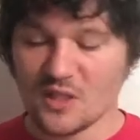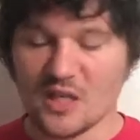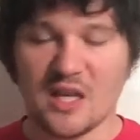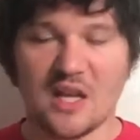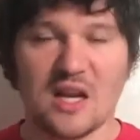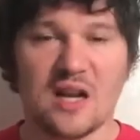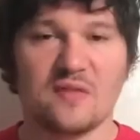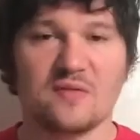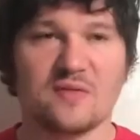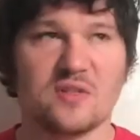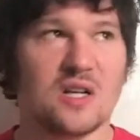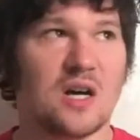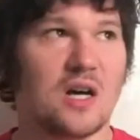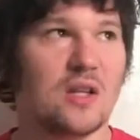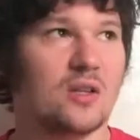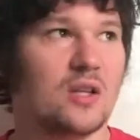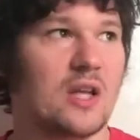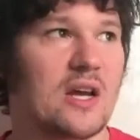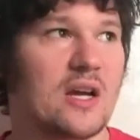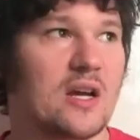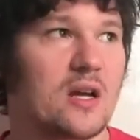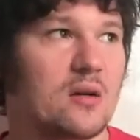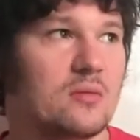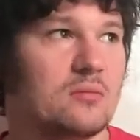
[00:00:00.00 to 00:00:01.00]
And I've done
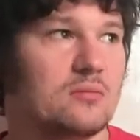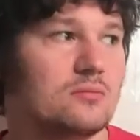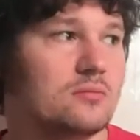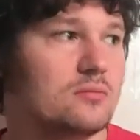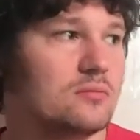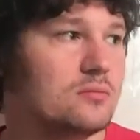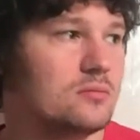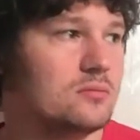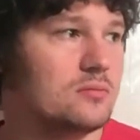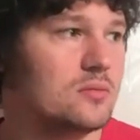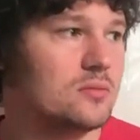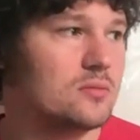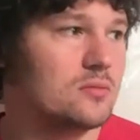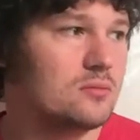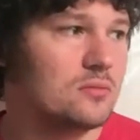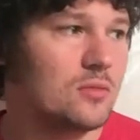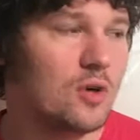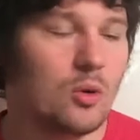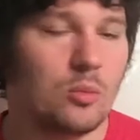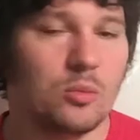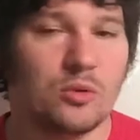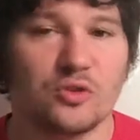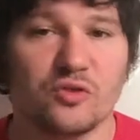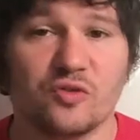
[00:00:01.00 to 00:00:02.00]
like
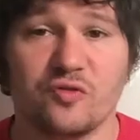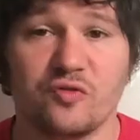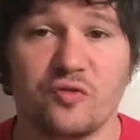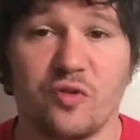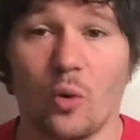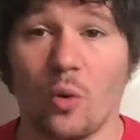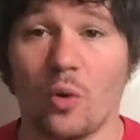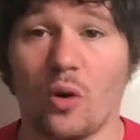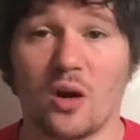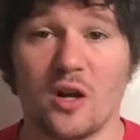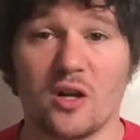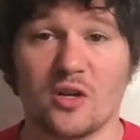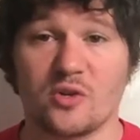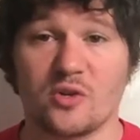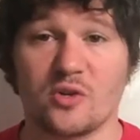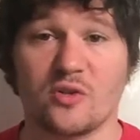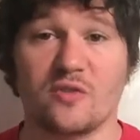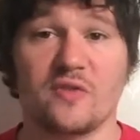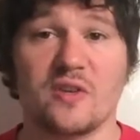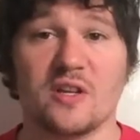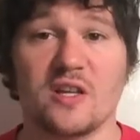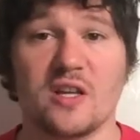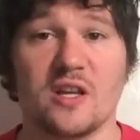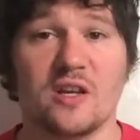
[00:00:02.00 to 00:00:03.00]
almost
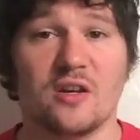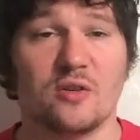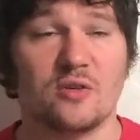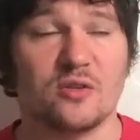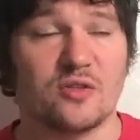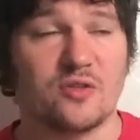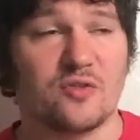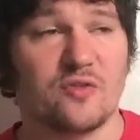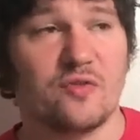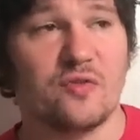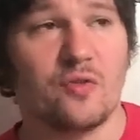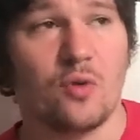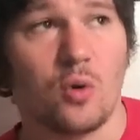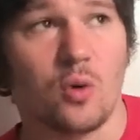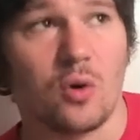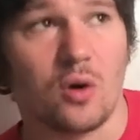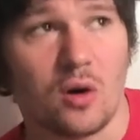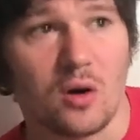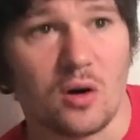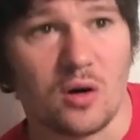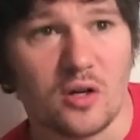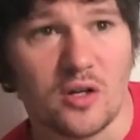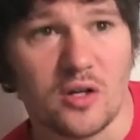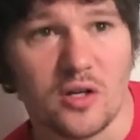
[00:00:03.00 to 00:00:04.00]
400 videos
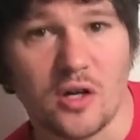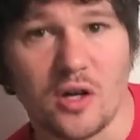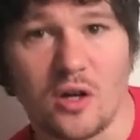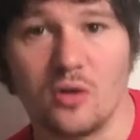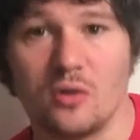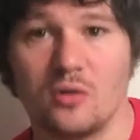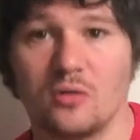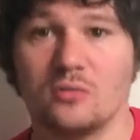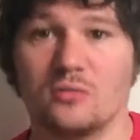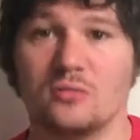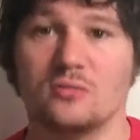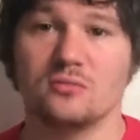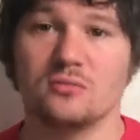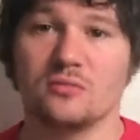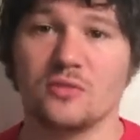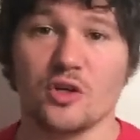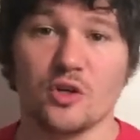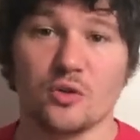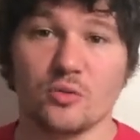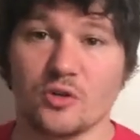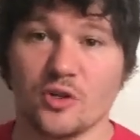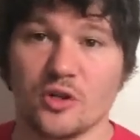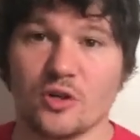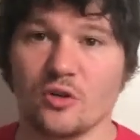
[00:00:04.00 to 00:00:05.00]
for,
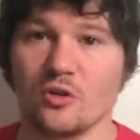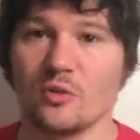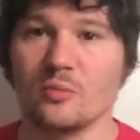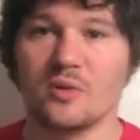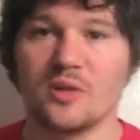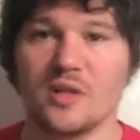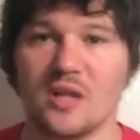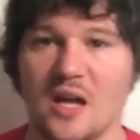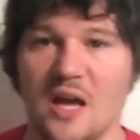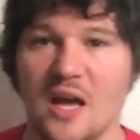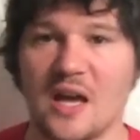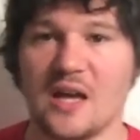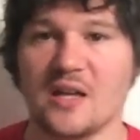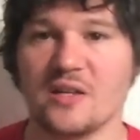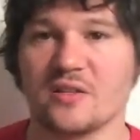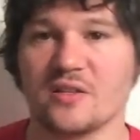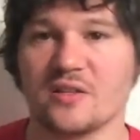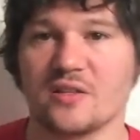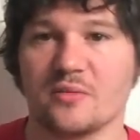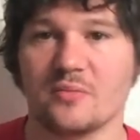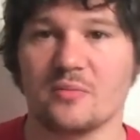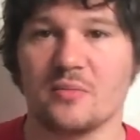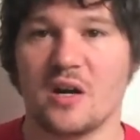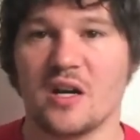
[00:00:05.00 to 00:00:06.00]
YouTube
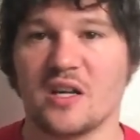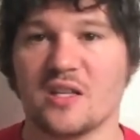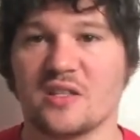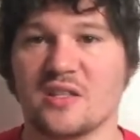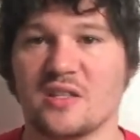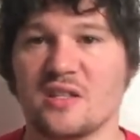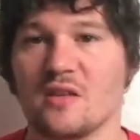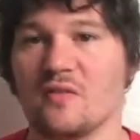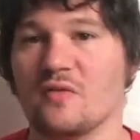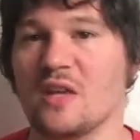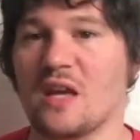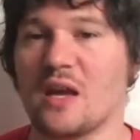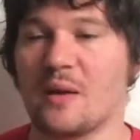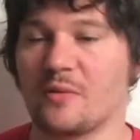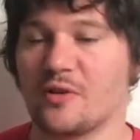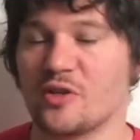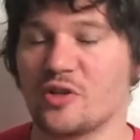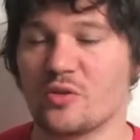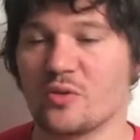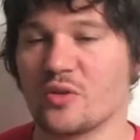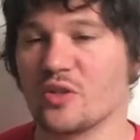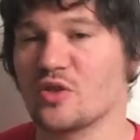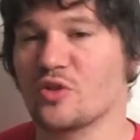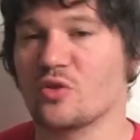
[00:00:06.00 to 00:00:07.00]
as my Steve the
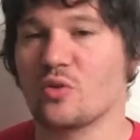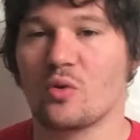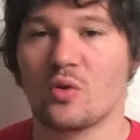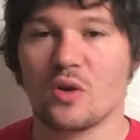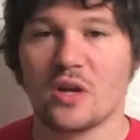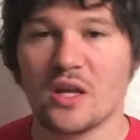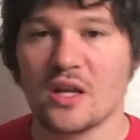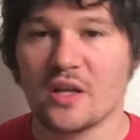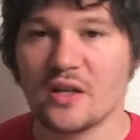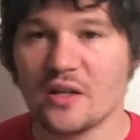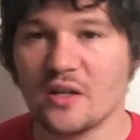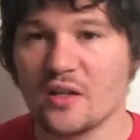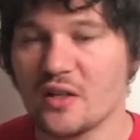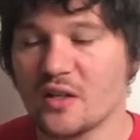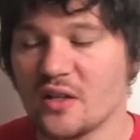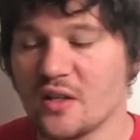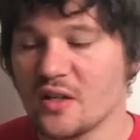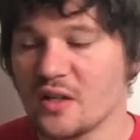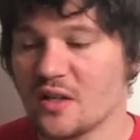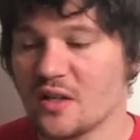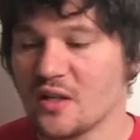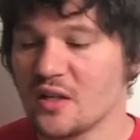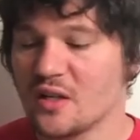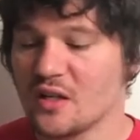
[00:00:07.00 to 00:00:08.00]
Amateur Historian
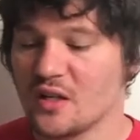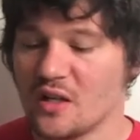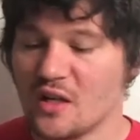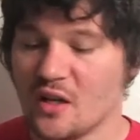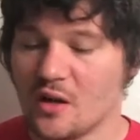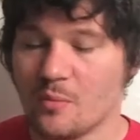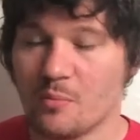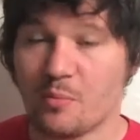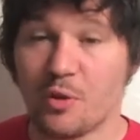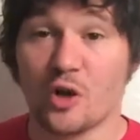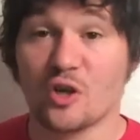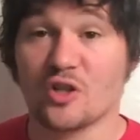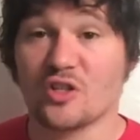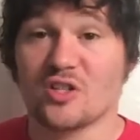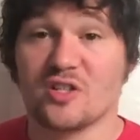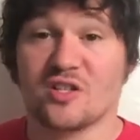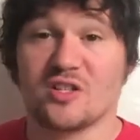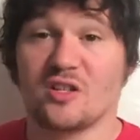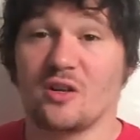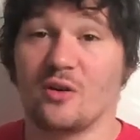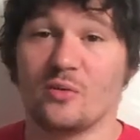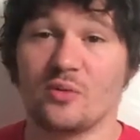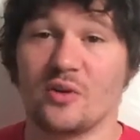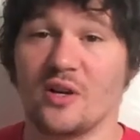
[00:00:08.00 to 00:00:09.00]

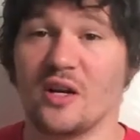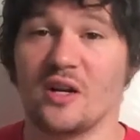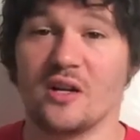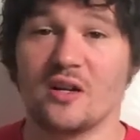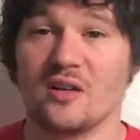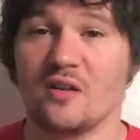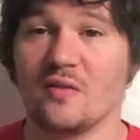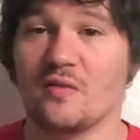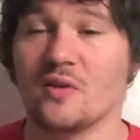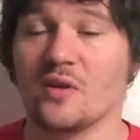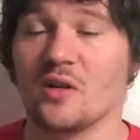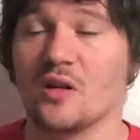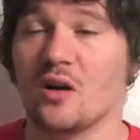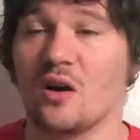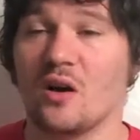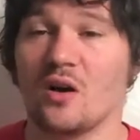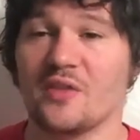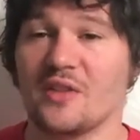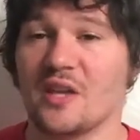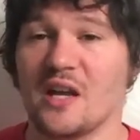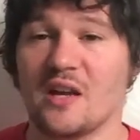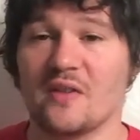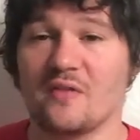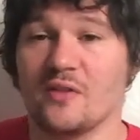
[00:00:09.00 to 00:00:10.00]
persona, if you can call
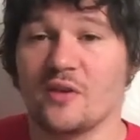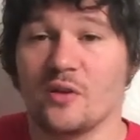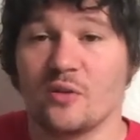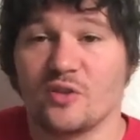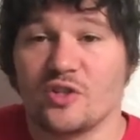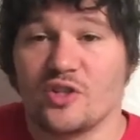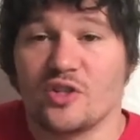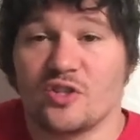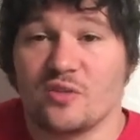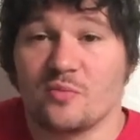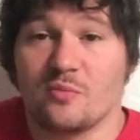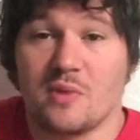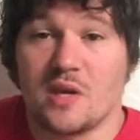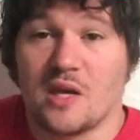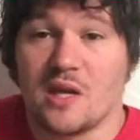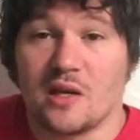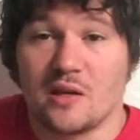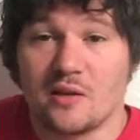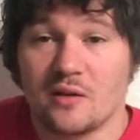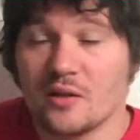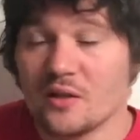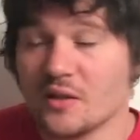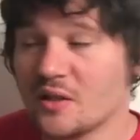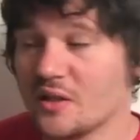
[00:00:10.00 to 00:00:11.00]
it that, even though it's just
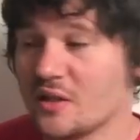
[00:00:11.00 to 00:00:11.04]
me.